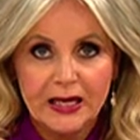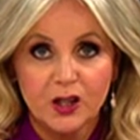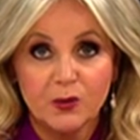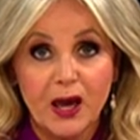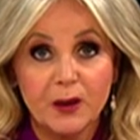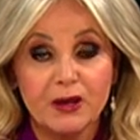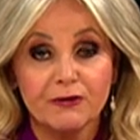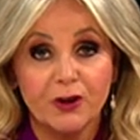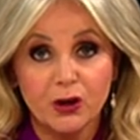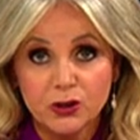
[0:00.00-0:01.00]
and may be
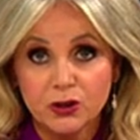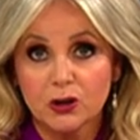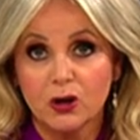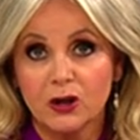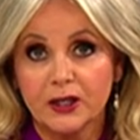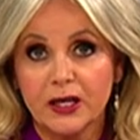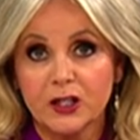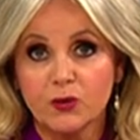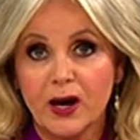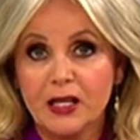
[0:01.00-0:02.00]
voted on in
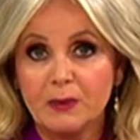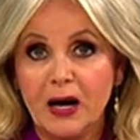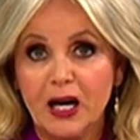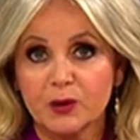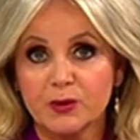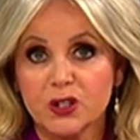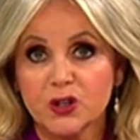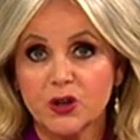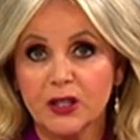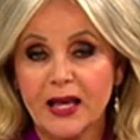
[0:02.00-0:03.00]
Israeli parliament
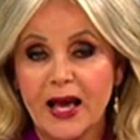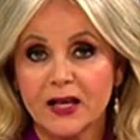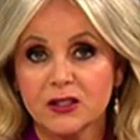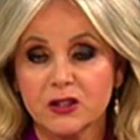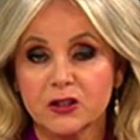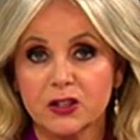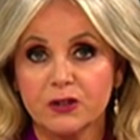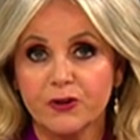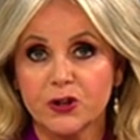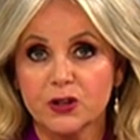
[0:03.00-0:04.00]
as early as the
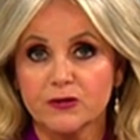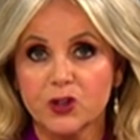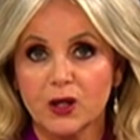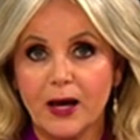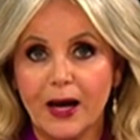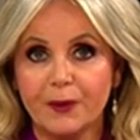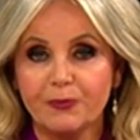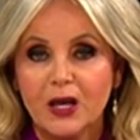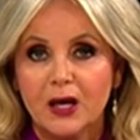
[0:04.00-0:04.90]
1st of July.